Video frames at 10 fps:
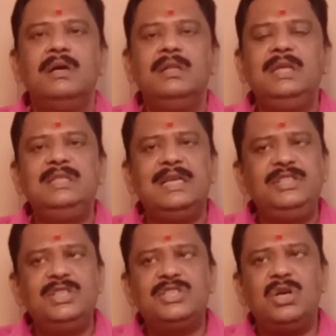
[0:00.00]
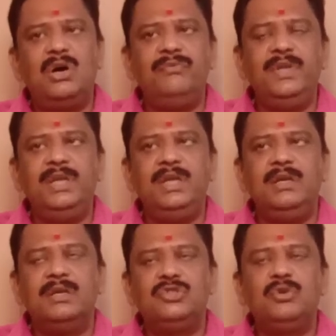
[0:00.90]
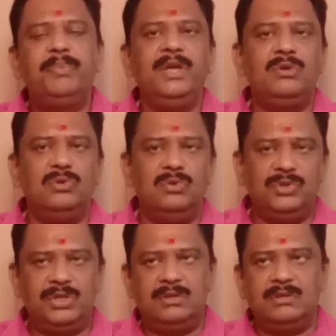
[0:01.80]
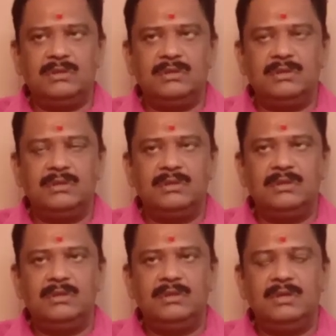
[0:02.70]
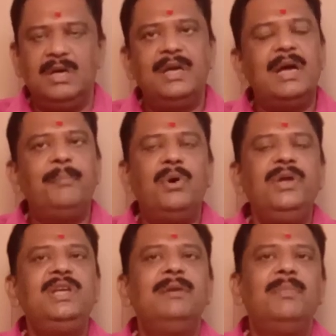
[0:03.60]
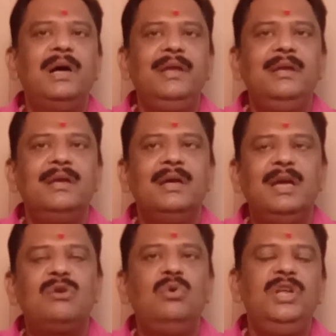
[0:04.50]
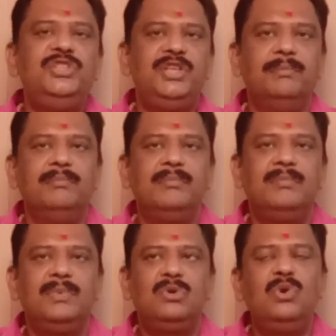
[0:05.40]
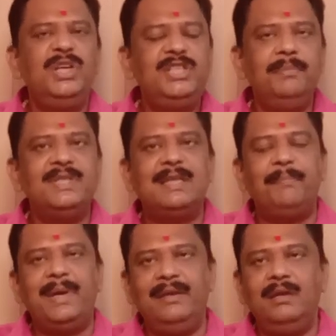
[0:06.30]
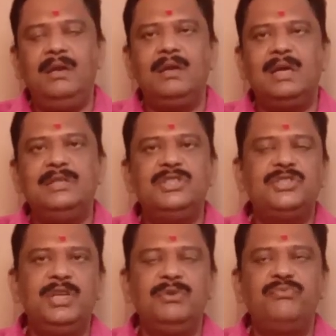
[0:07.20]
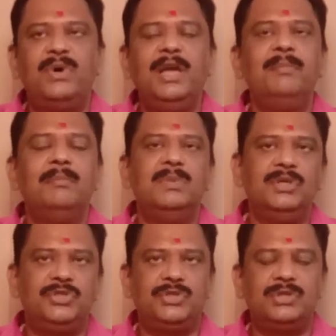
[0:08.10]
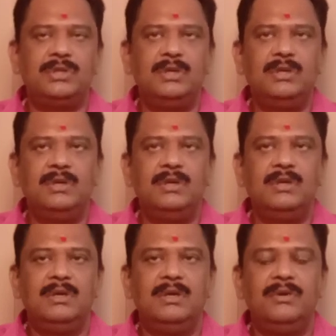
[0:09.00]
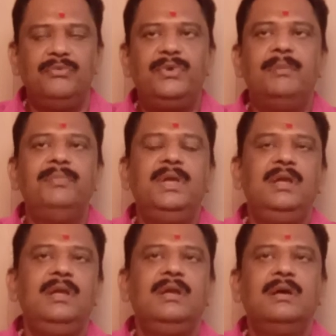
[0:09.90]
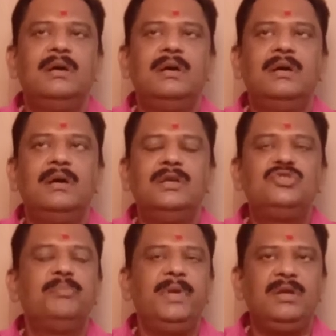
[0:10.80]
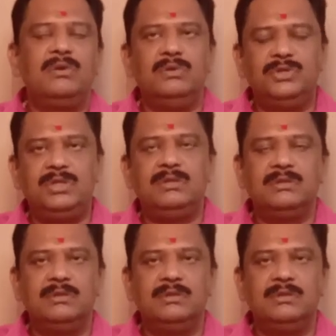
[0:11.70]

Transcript: the judges of the Supreme Court are appointed by a collegium. Collegium is a panel consisting 5 members from the Supreme Court.